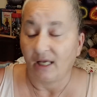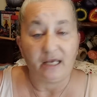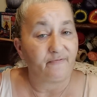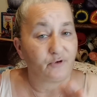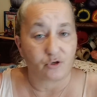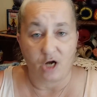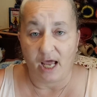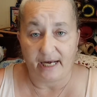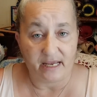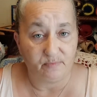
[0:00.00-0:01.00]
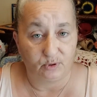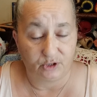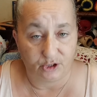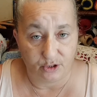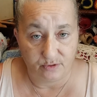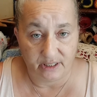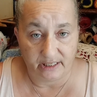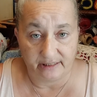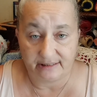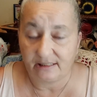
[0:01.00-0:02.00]
If you're not able to do
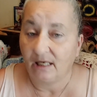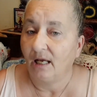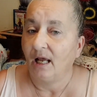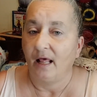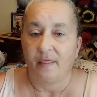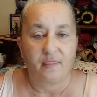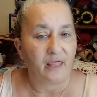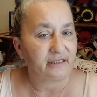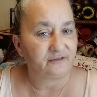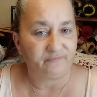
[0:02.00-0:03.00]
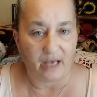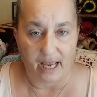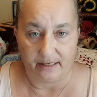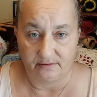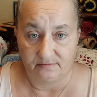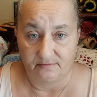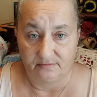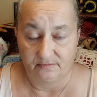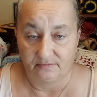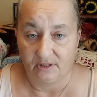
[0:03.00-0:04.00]
this, that's fine.
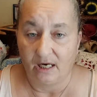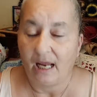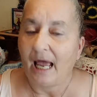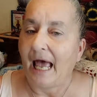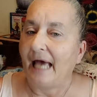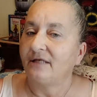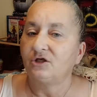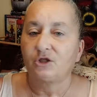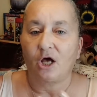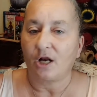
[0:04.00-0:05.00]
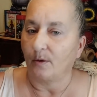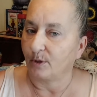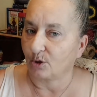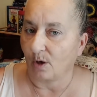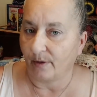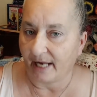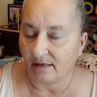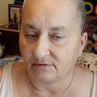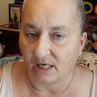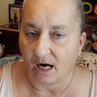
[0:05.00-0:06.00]
I just thought I would throw it
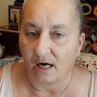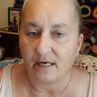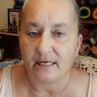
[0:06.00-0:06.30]
out there